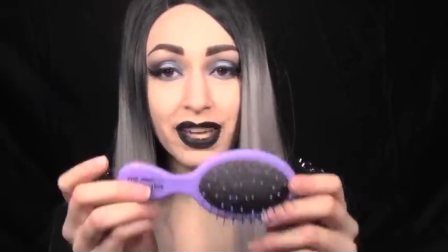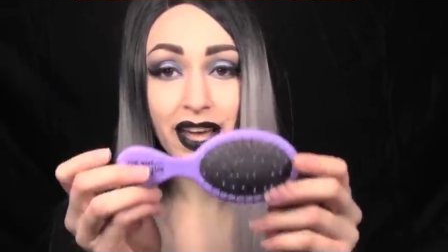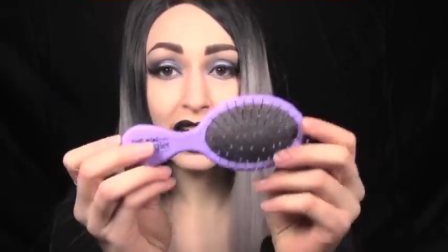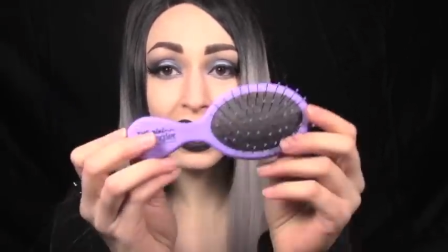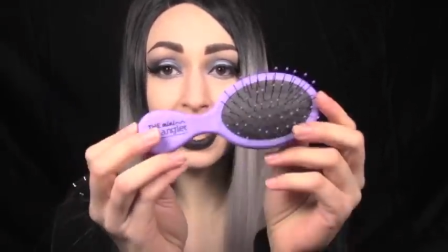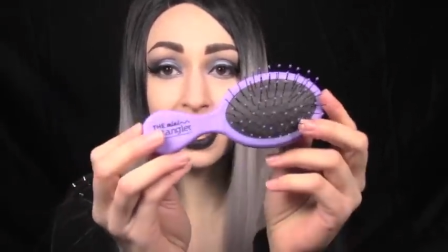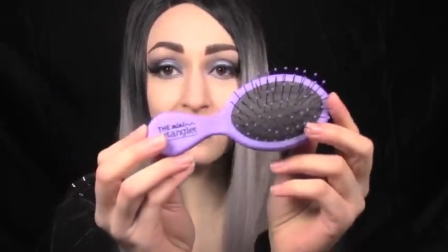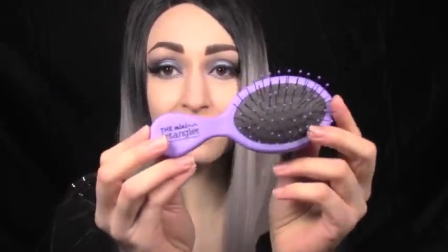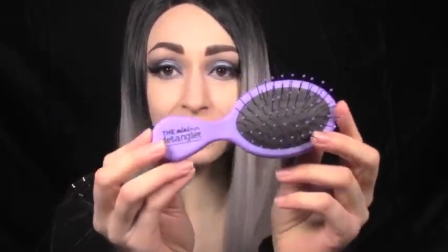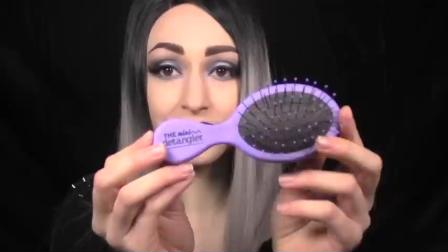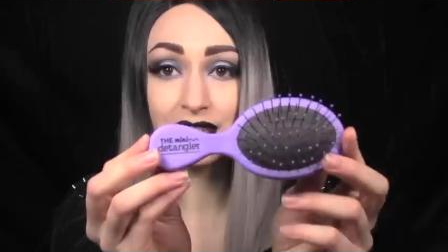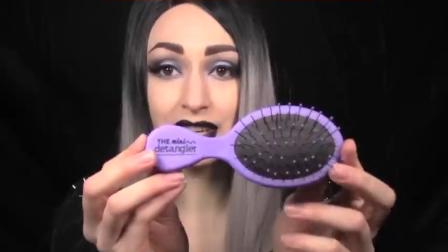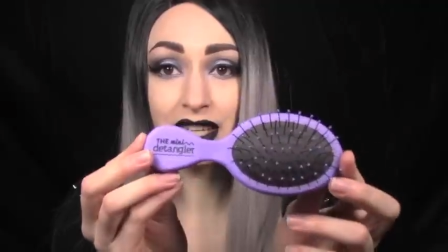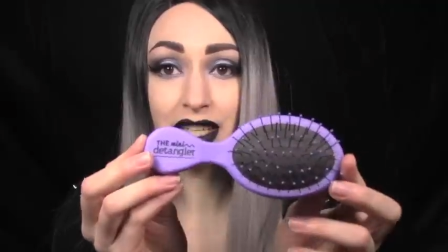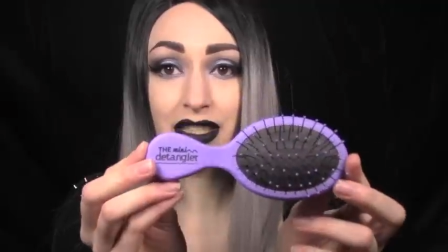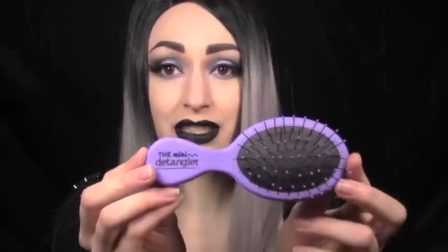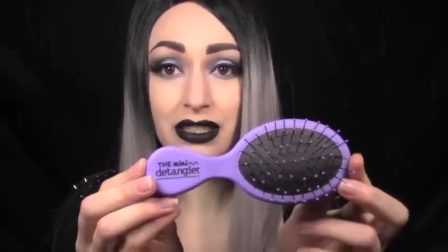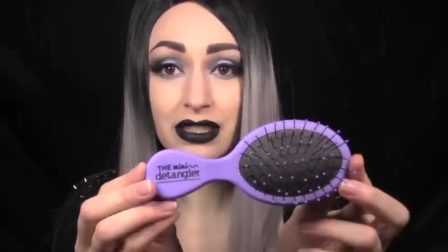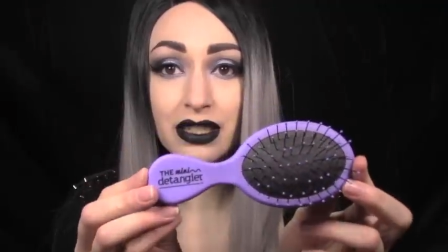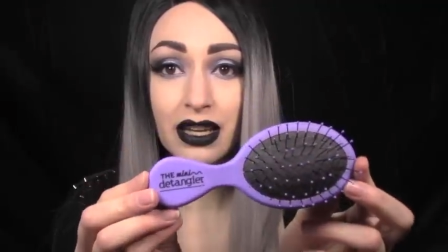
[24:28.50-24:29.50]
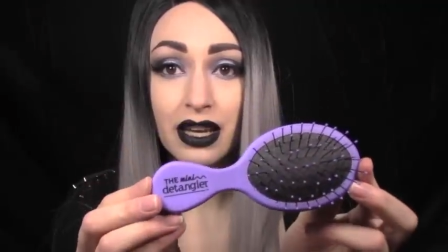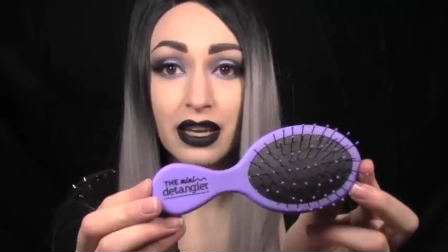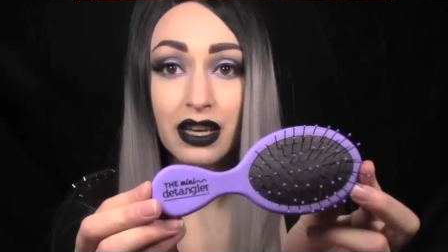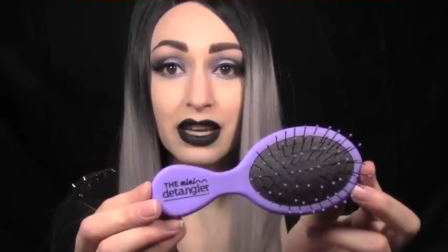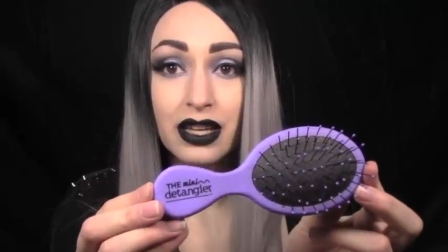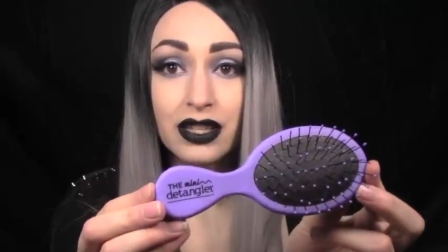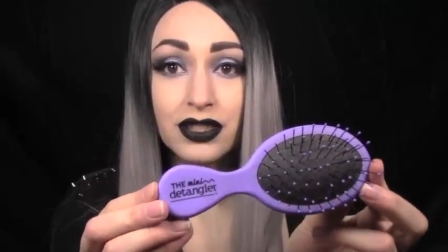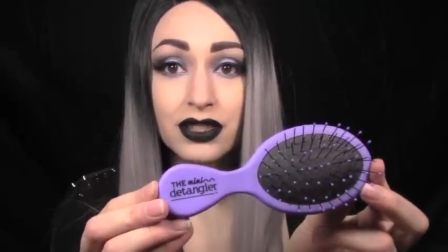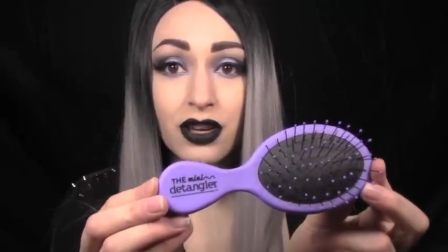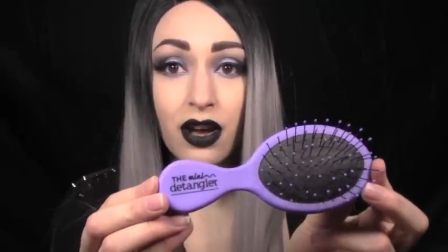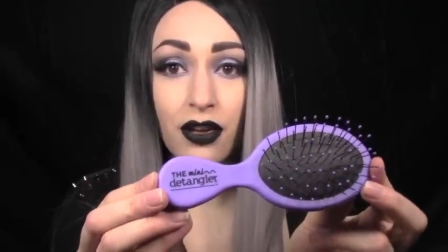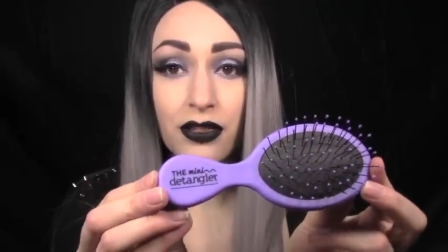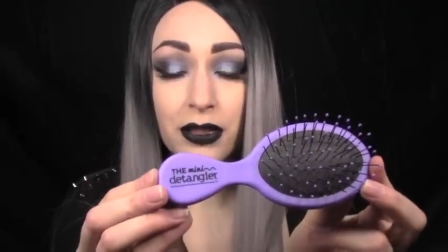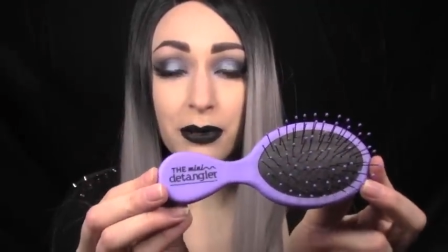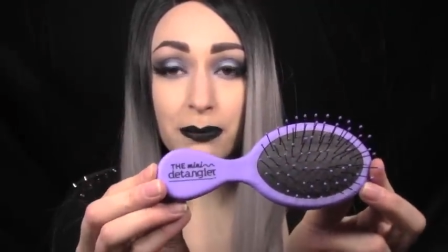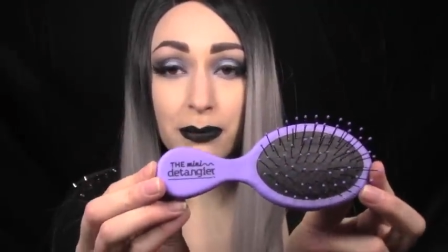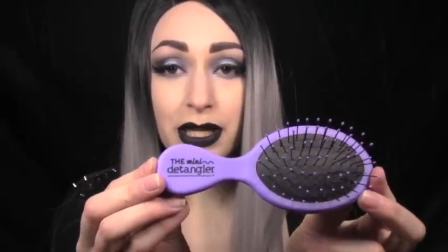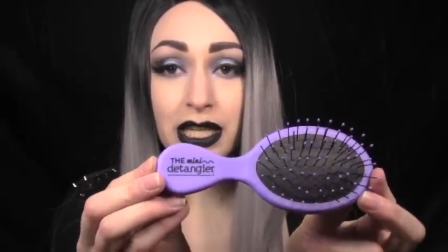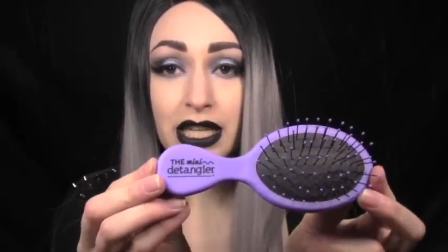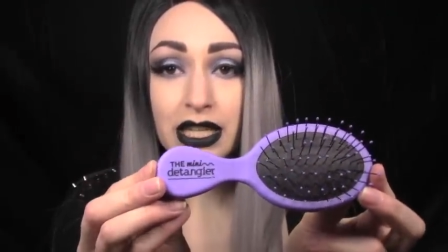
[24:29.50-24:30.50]
I have this. It's called
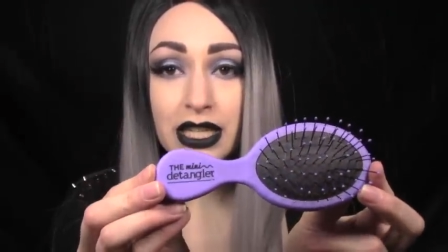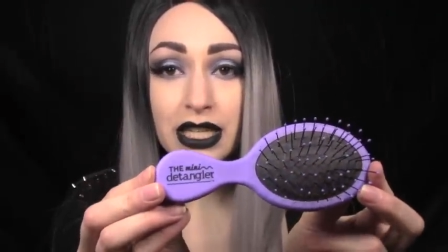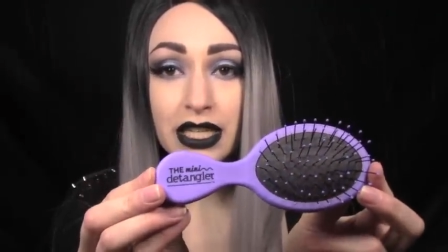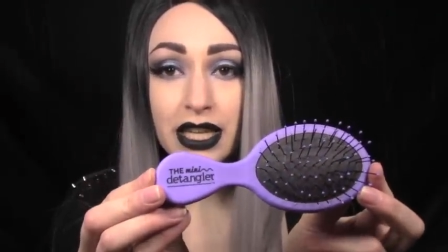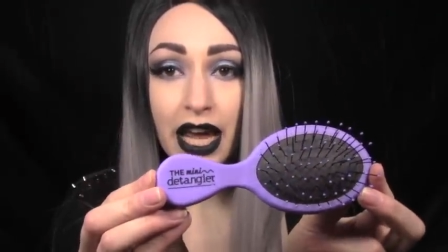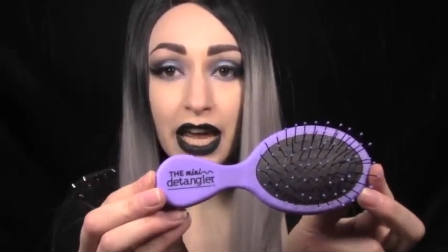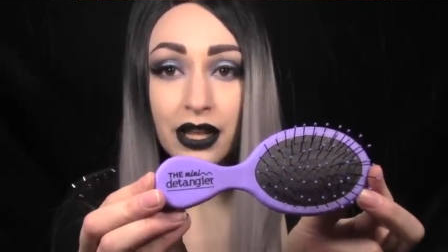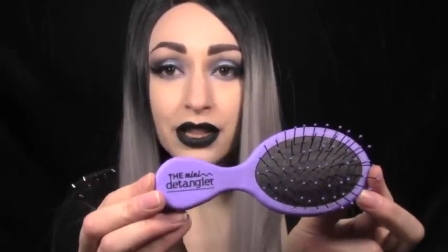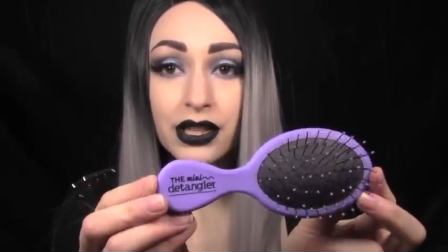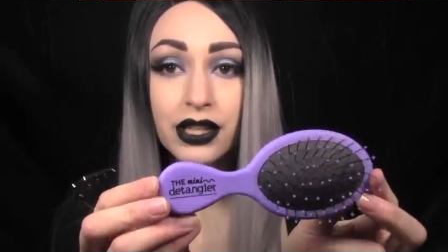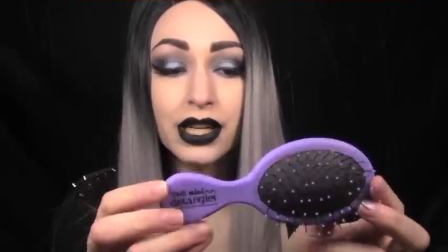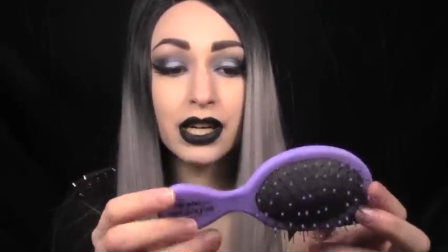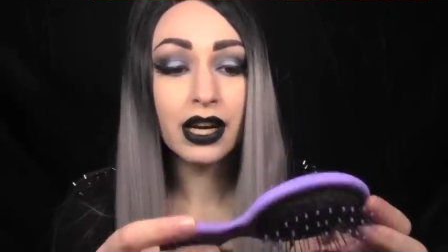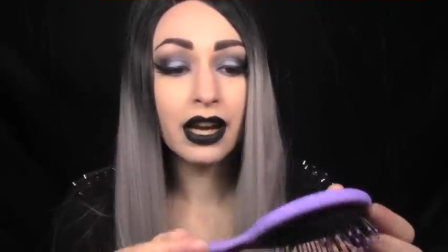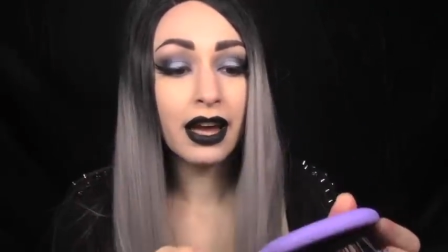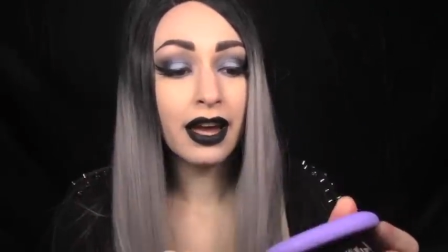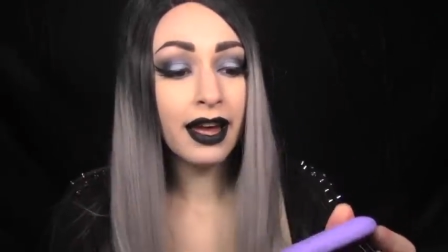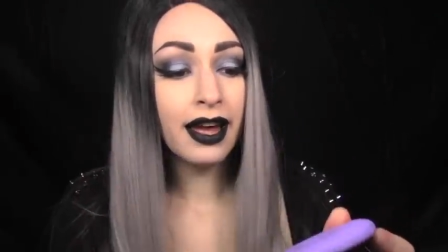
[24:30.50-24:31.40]
the Mini Detangler.